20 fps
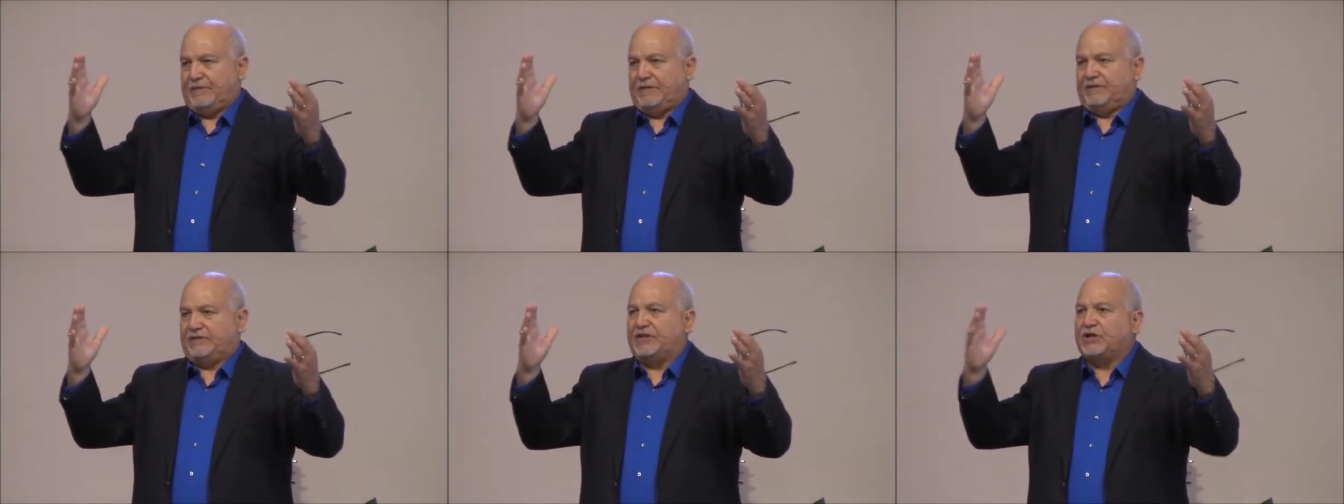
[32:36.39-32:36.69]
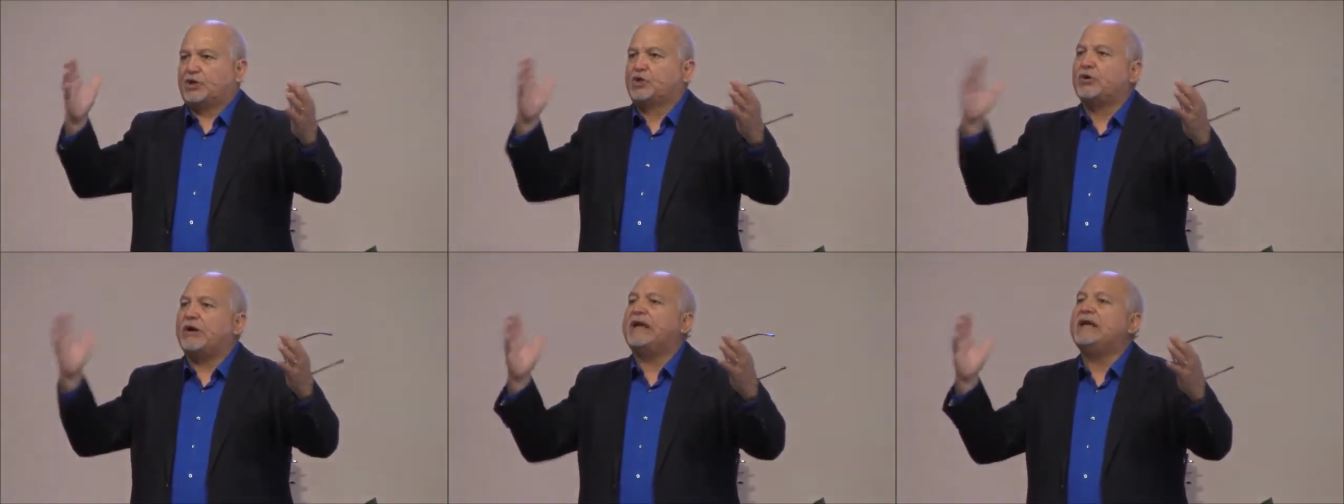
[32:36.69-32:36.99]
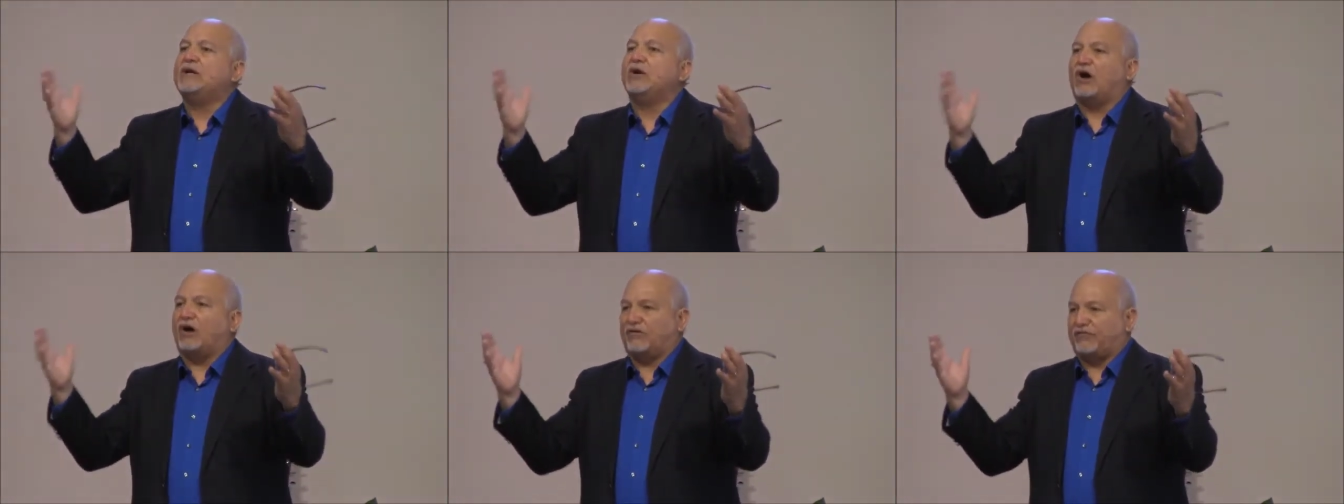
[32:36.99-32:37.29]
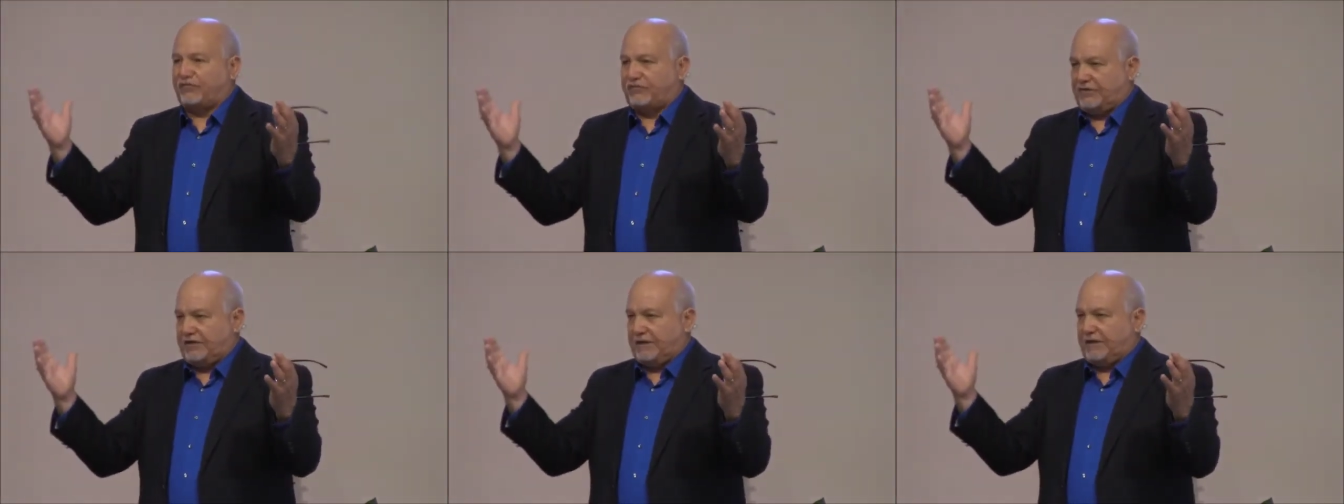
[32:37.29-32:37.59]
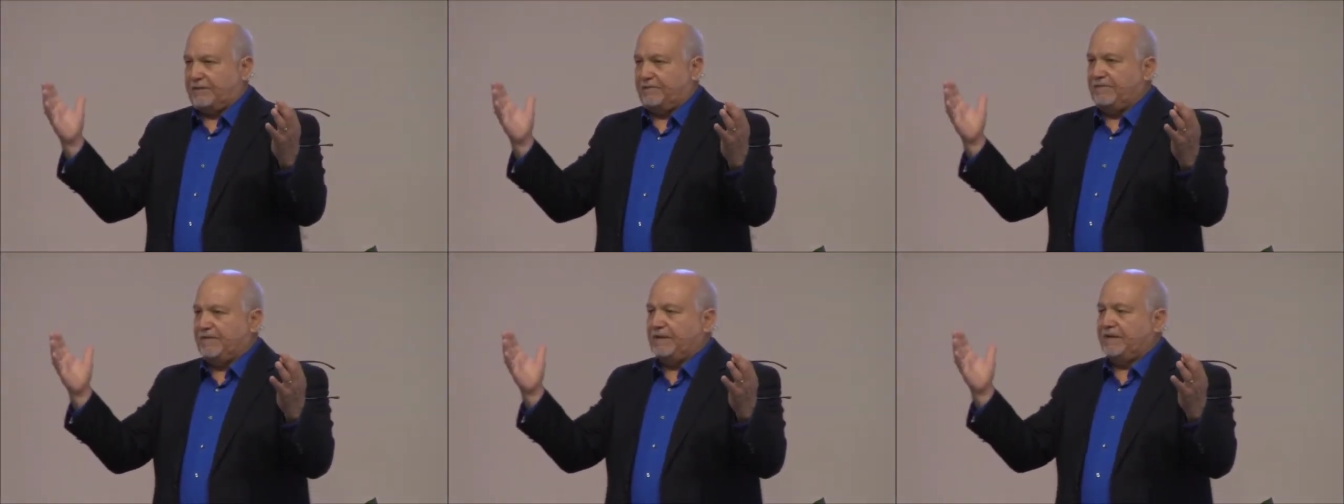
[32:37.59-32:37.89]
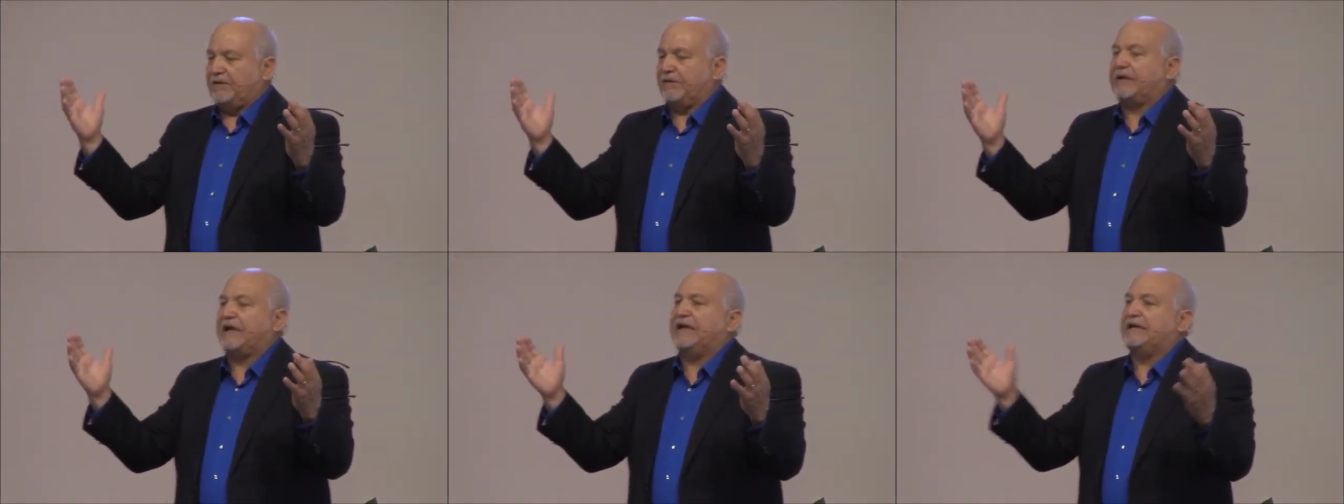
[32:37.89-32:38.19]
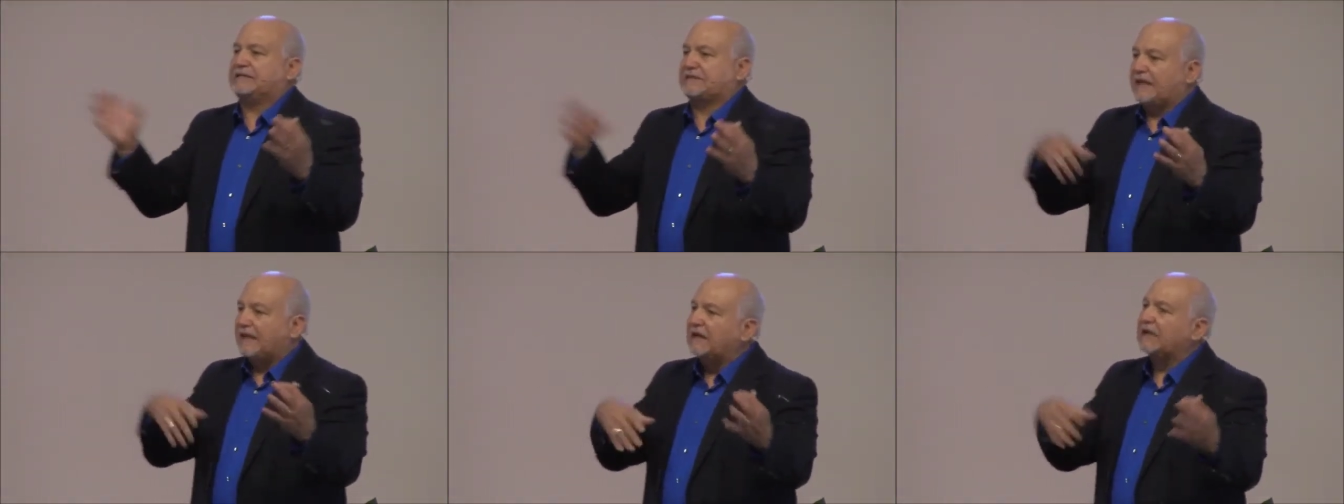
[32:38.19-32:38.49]
The grain offering. Okay,
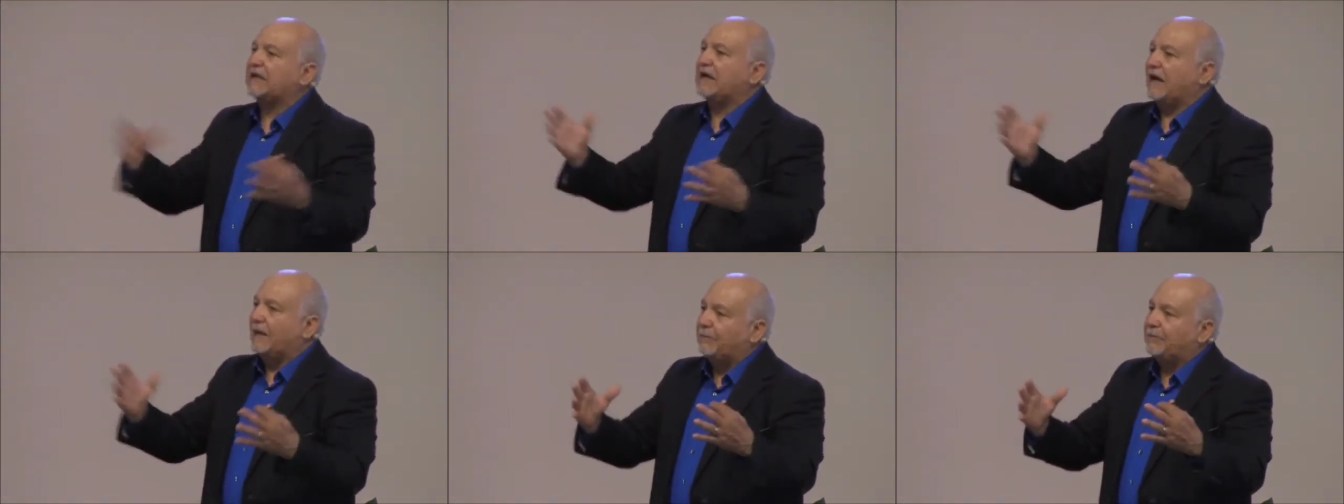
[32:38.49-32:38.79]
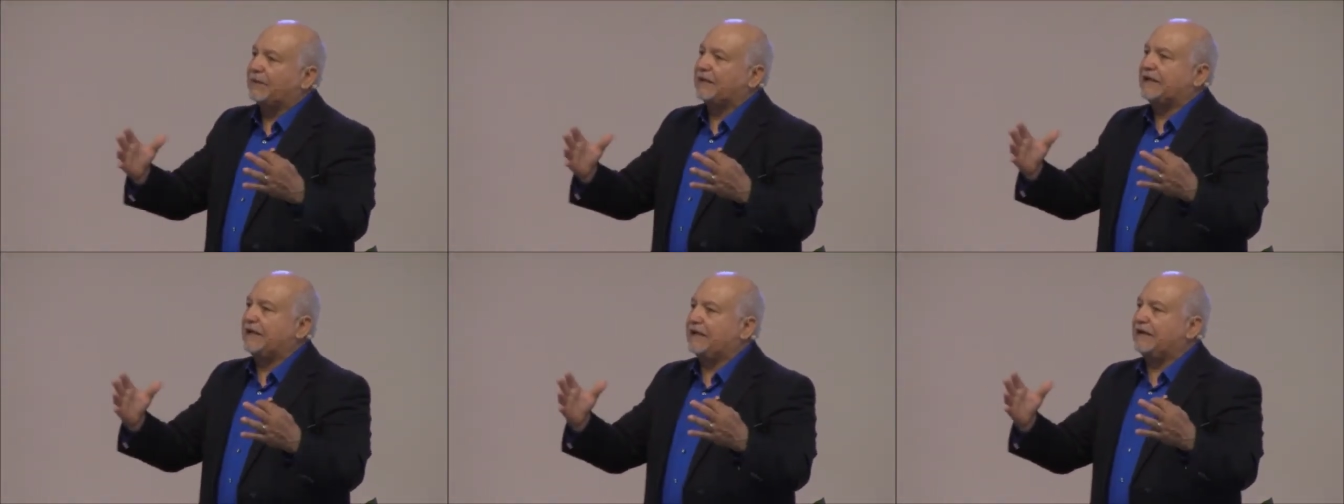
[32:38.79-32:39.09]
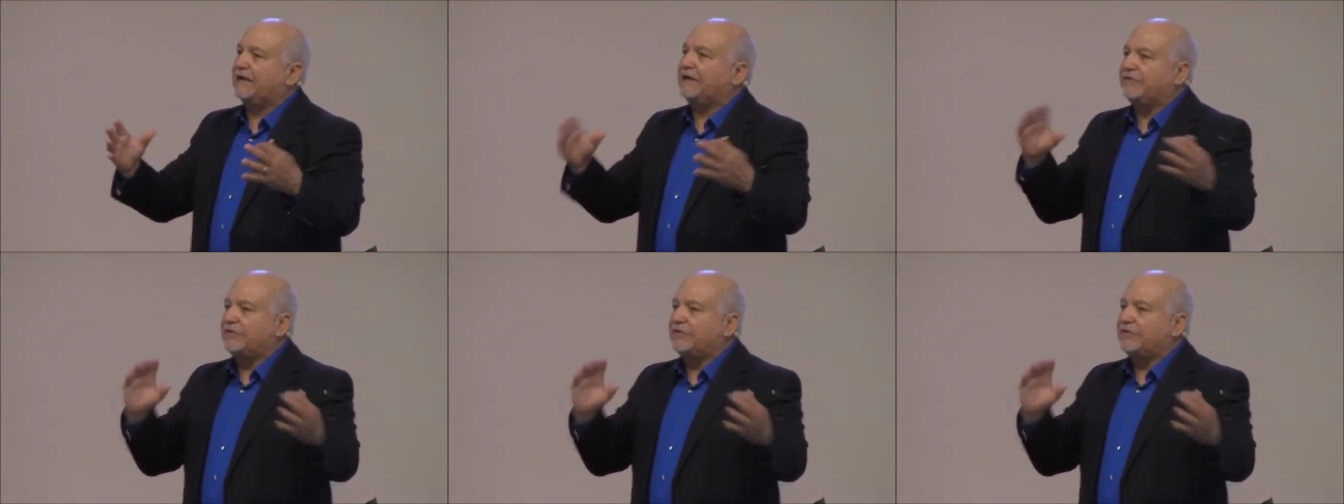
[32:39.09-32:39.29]
it's kind of complicated.